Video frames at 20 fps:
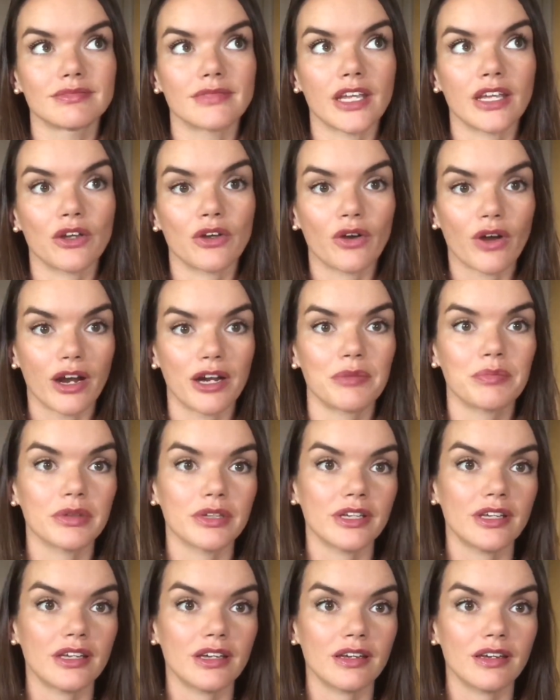
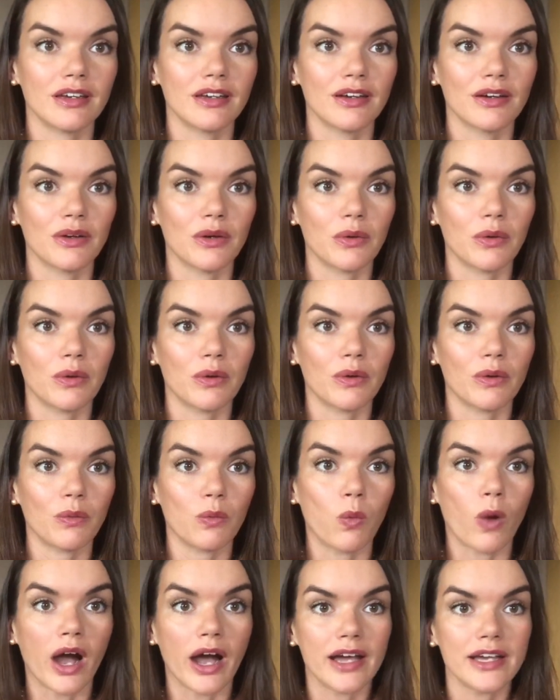incredibly
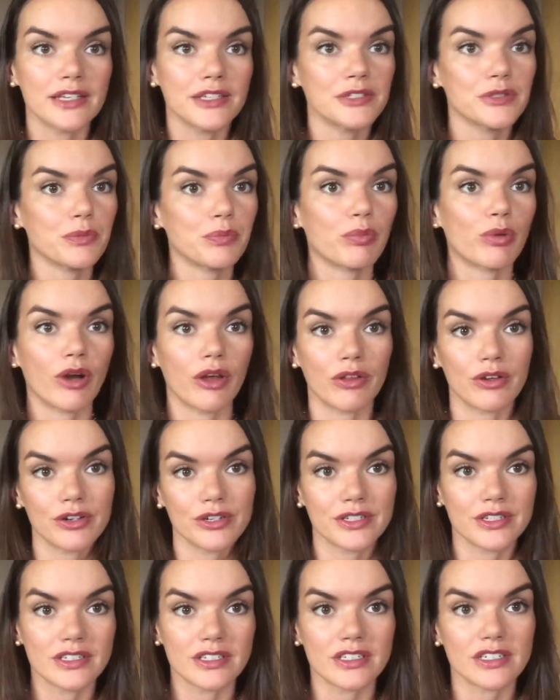wise
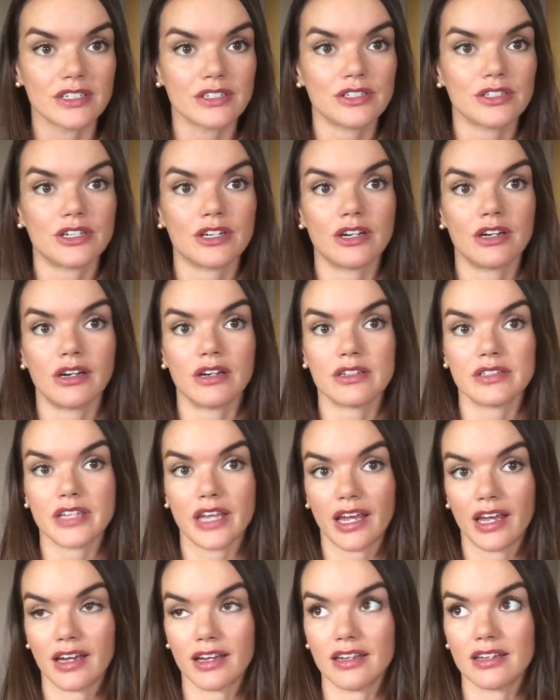brothers and sisters
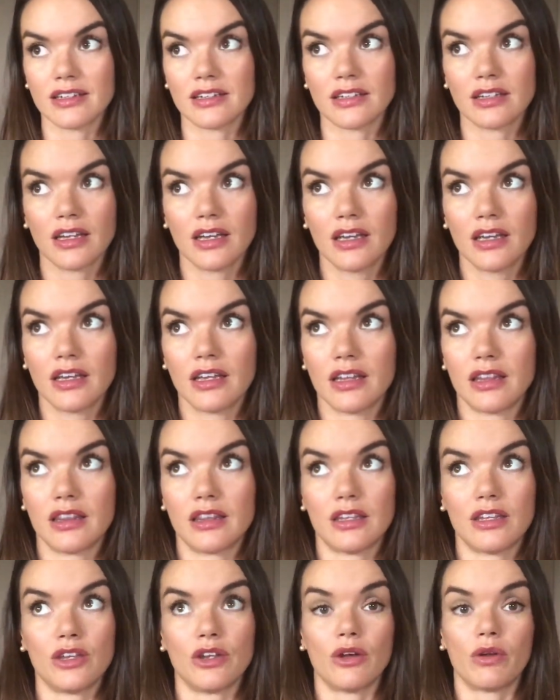and
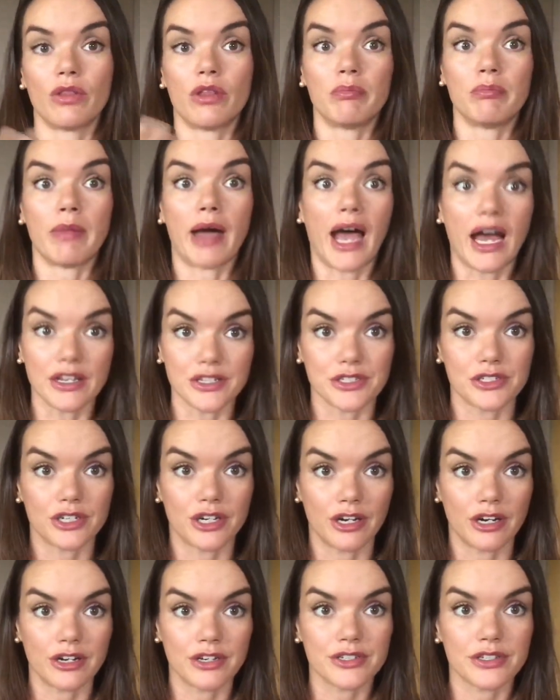the
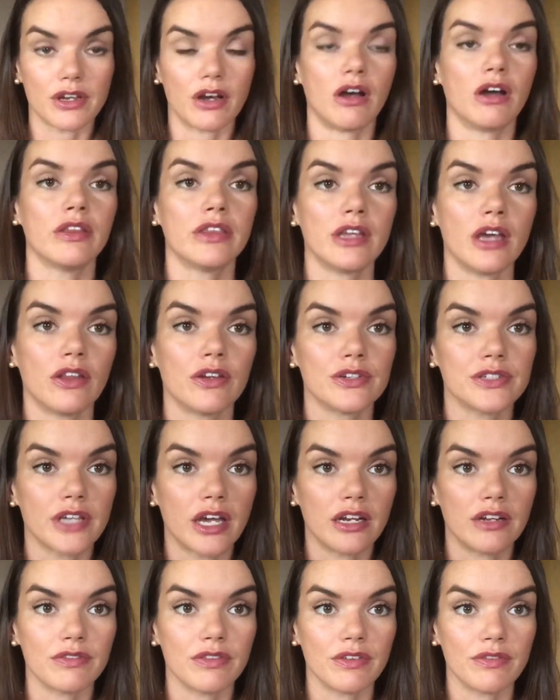masters on the other
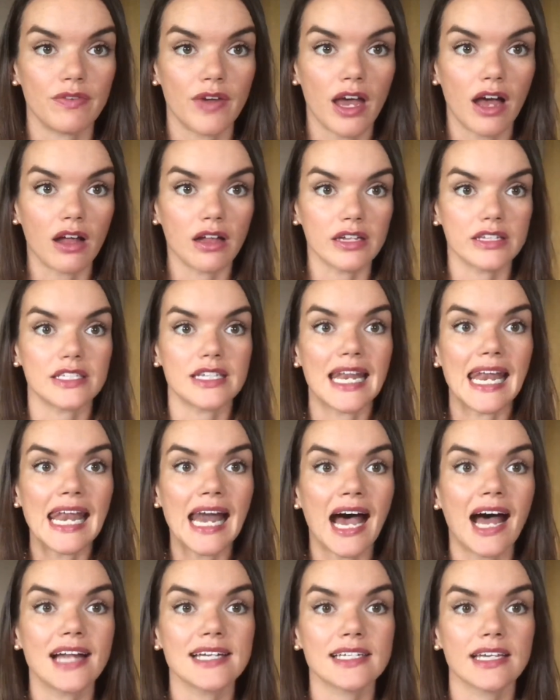side of the veil. It's
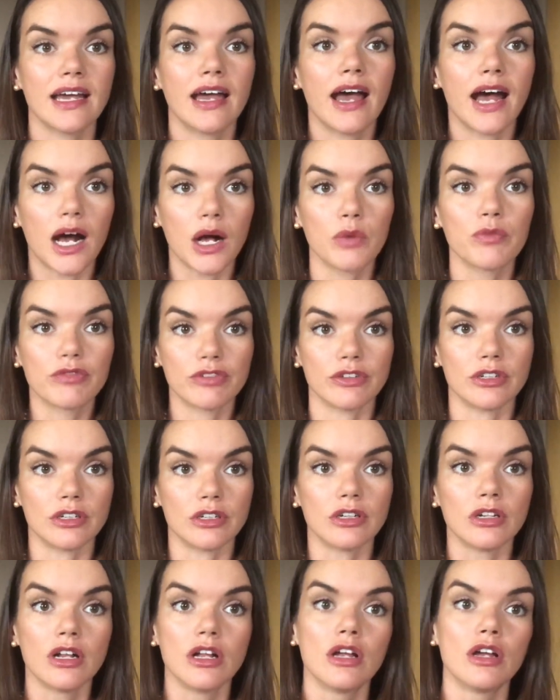not
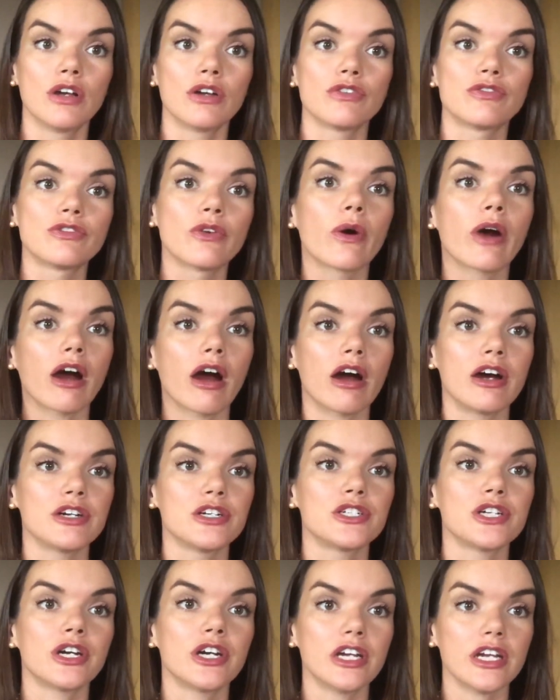helpful for our
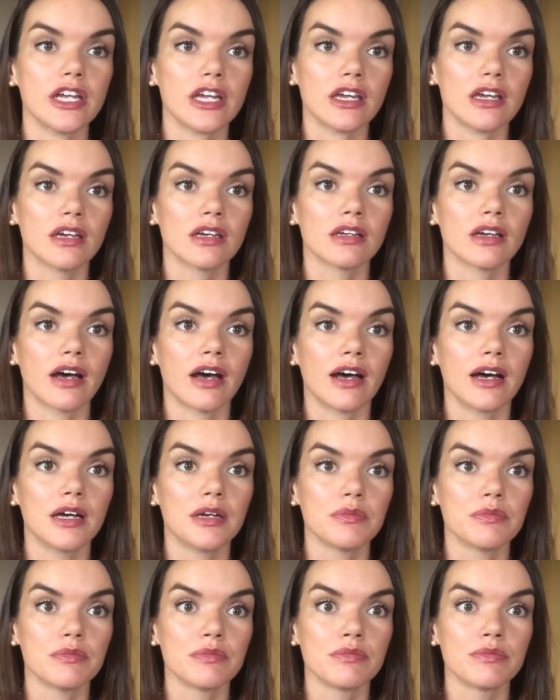journey
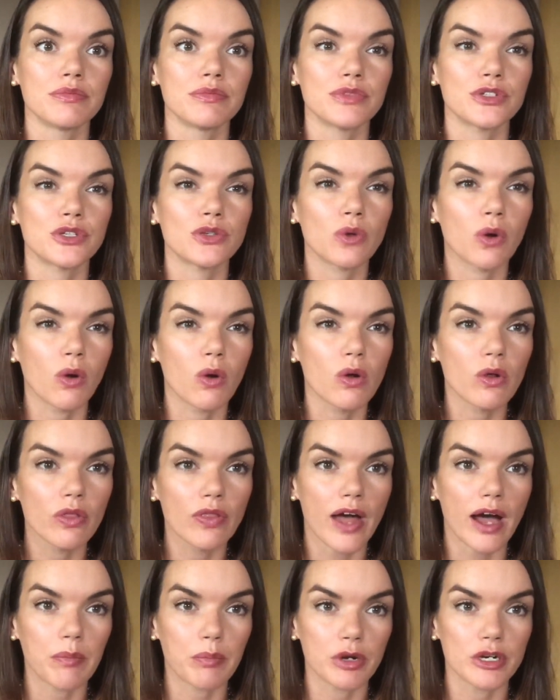to
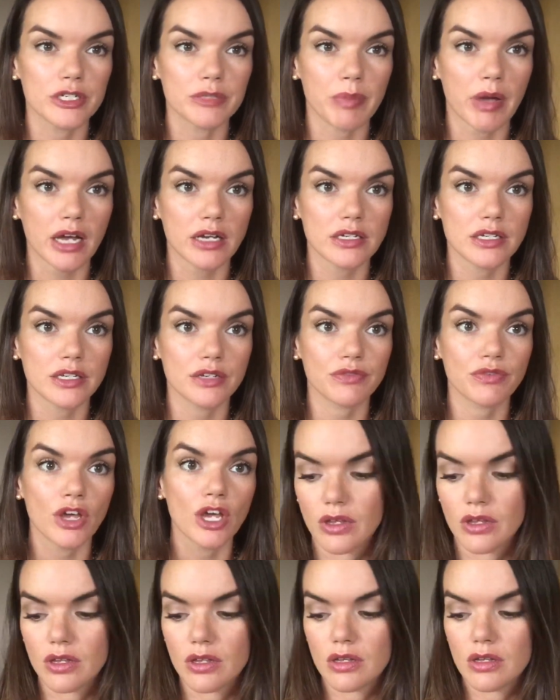hold that perspective.
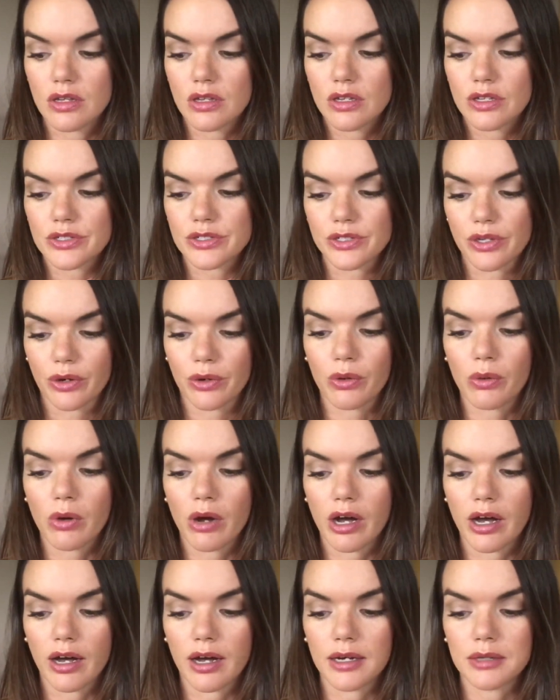So